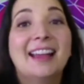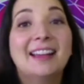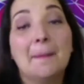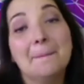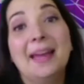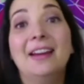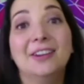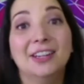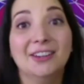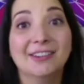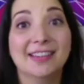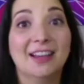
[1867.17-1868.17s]
comparing
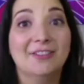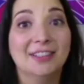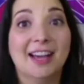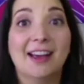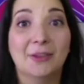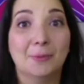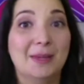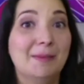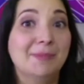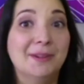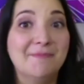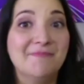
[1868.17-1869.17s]
yourself to other
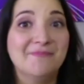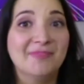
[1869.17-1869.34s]
people.